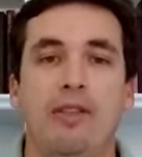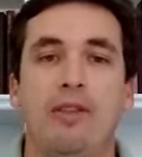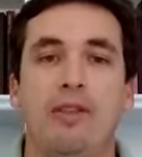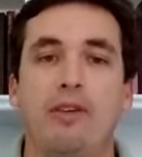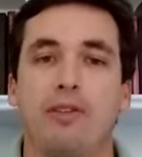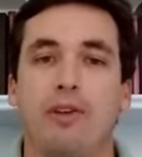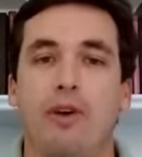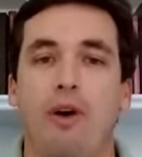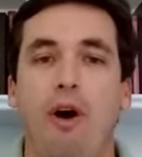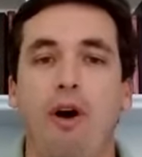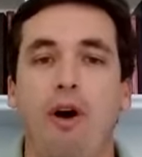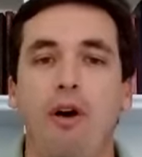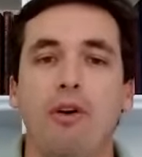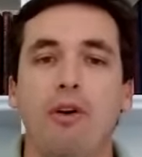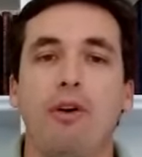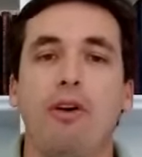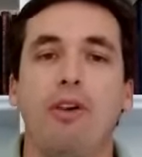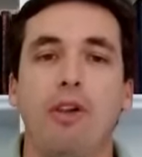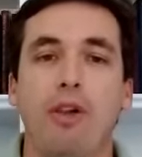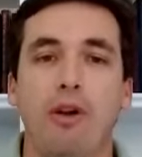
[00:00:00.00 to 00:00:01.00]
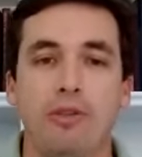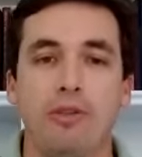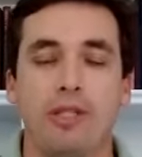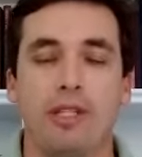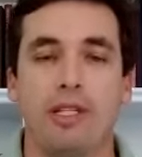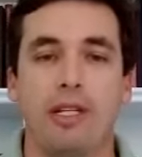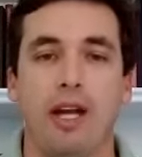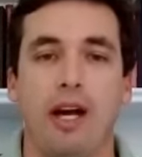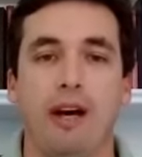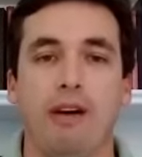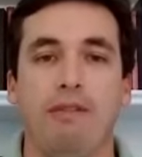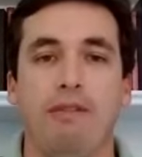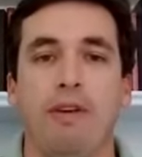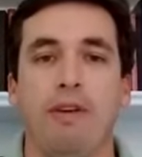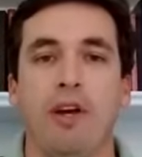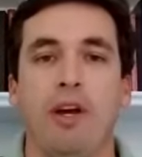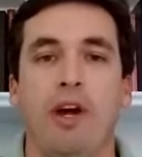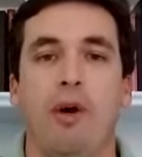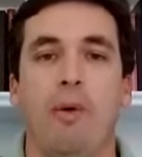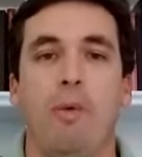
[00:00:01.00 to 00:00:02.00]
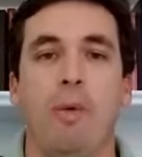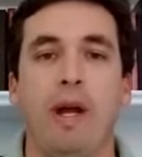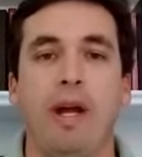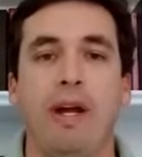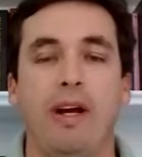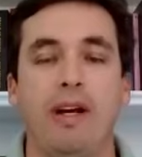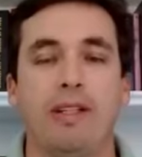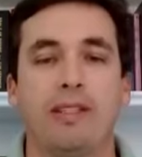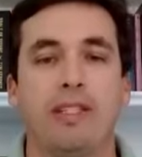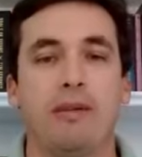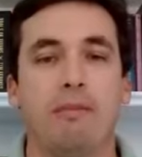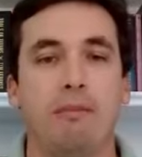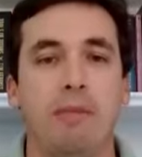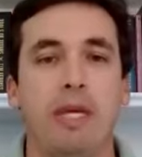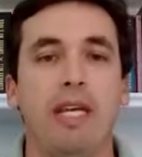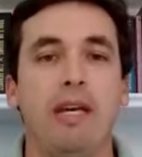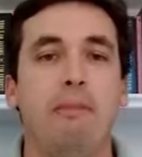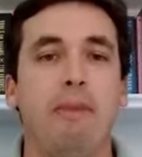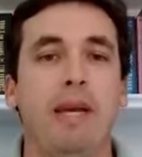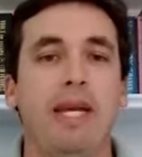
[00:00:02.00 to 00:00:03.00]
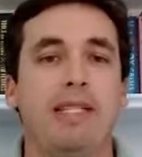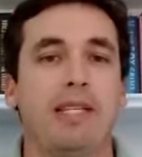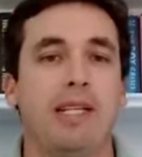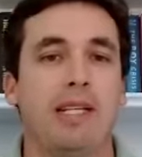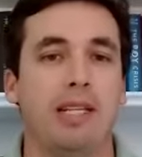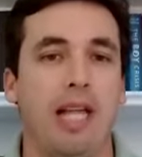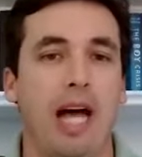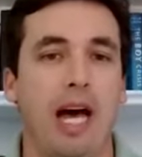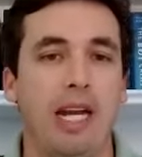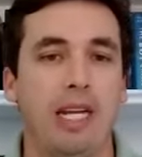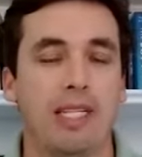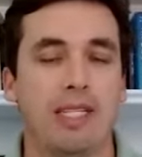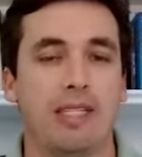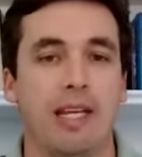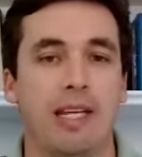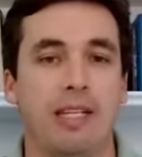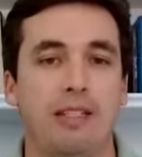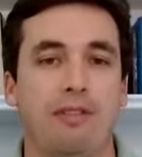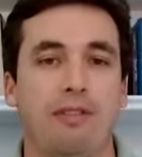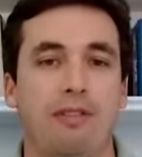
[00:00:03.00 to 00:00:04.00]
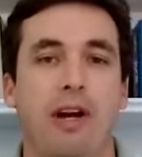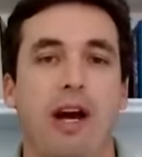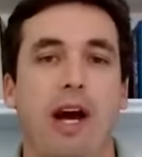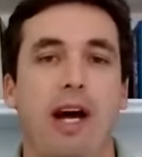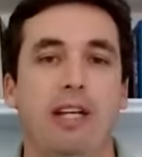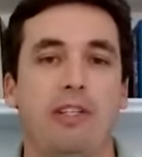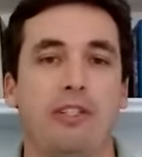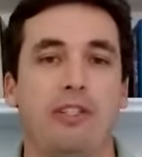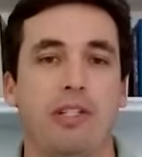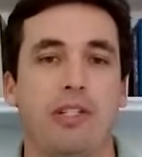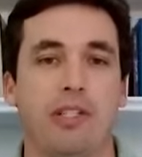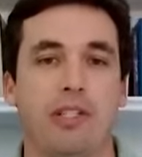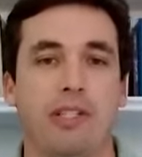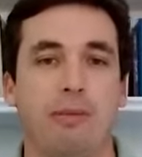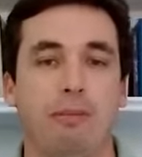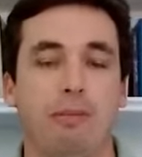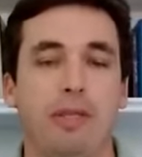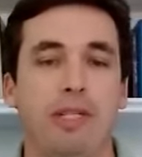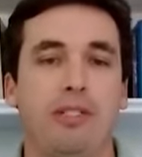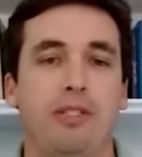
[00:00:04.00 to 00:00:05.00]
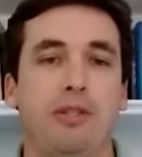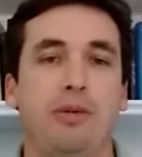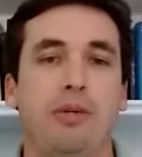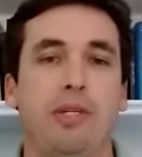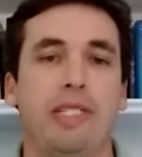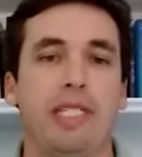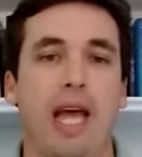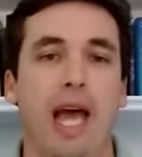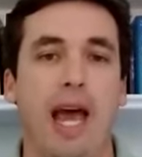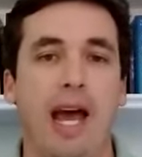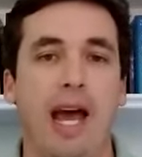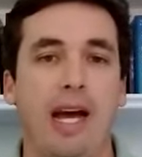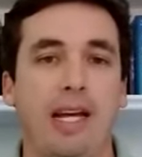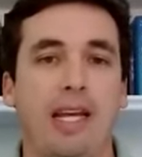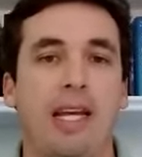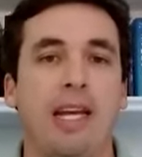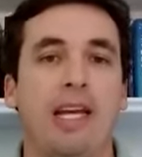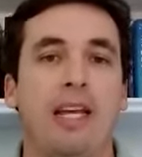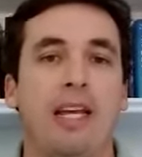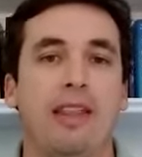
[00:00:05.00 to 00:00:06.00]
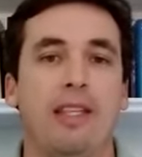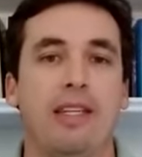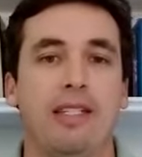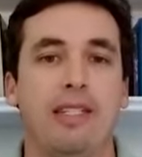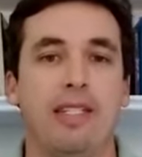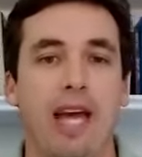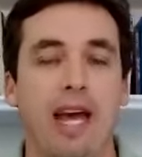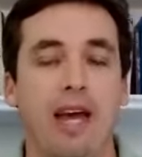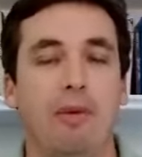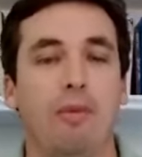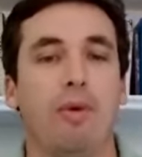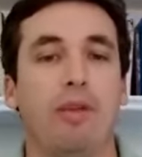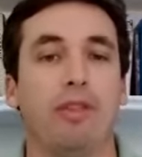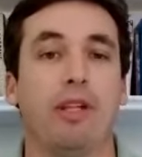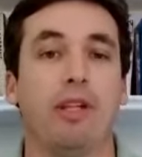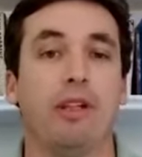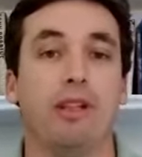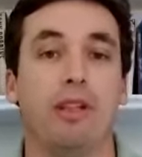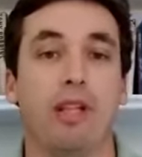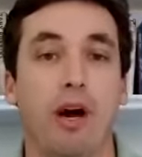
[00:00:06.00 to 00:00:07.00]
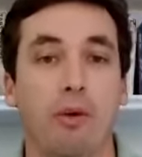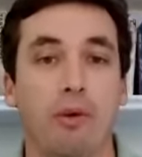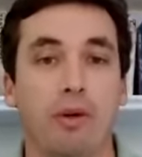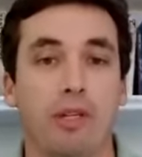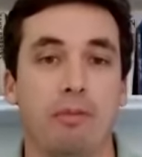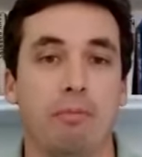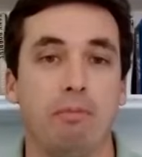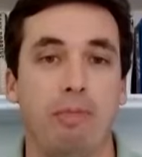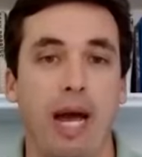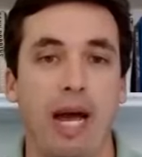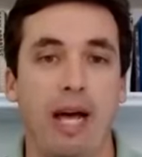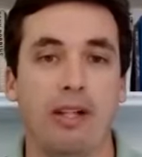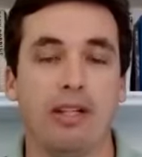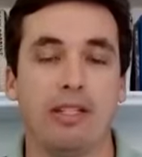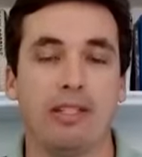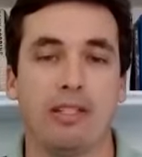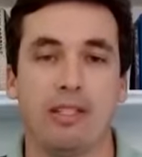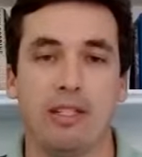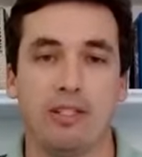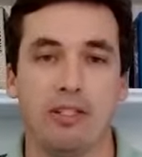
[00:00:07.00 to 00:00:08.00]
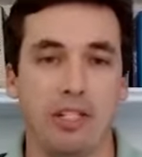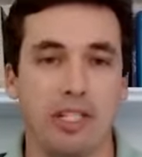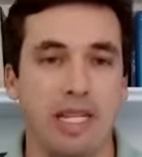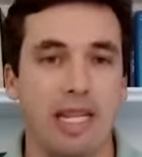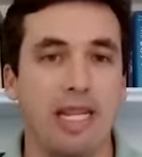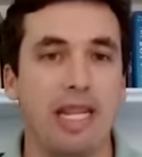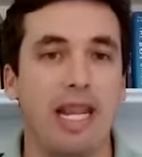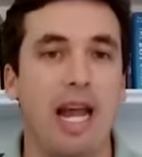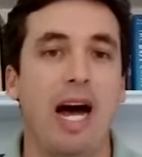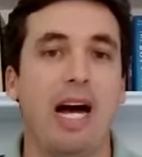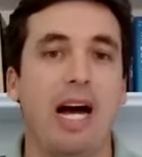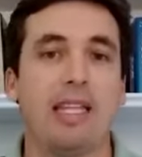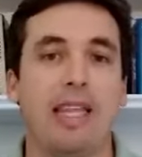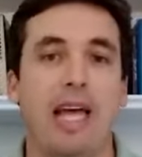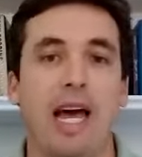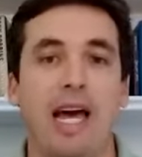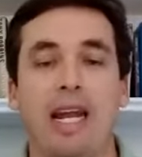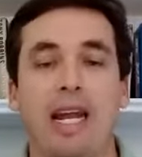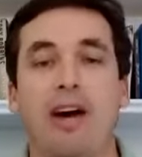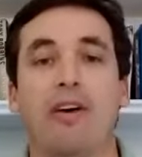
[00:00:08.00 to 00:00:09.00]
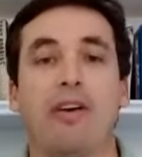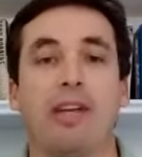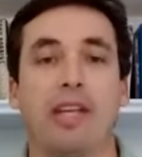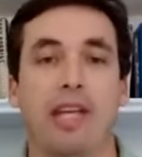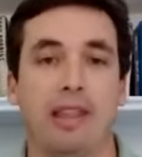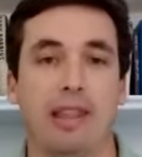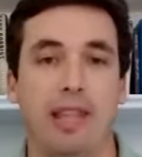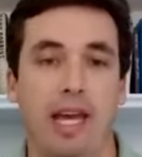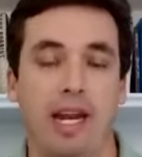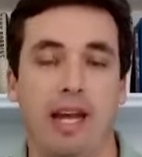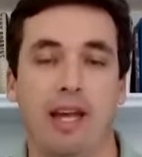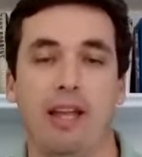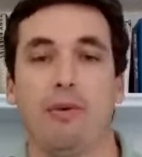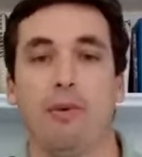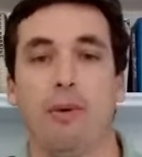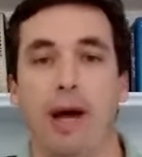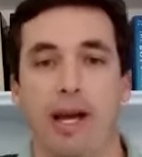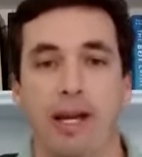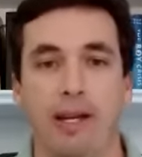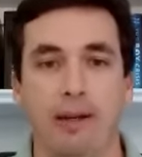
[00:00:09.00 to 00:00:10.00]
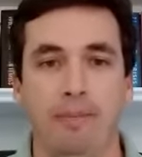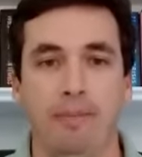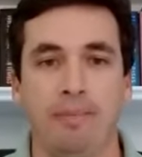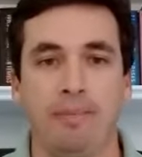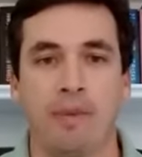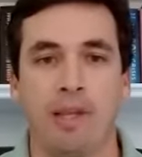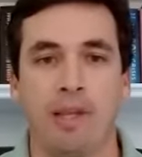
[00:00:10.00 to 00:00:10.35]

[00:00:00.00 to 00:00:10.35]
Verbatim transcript: Those are all close enough where, to me, it makes a lot of sense for us just simply to attack the debt with the lowest balance, to just knock that out, get that out of the way.